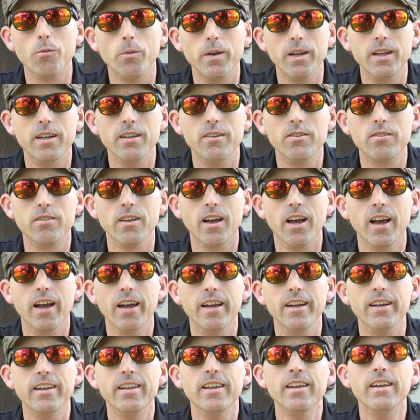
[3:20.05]

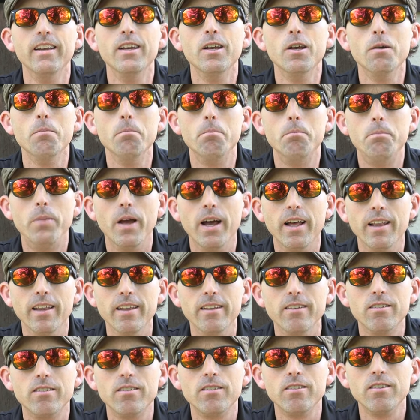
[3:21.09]
redesigned
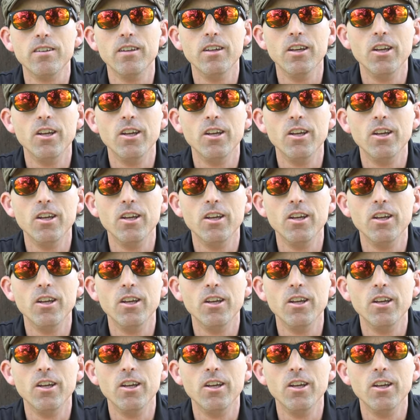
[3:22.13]
pellets.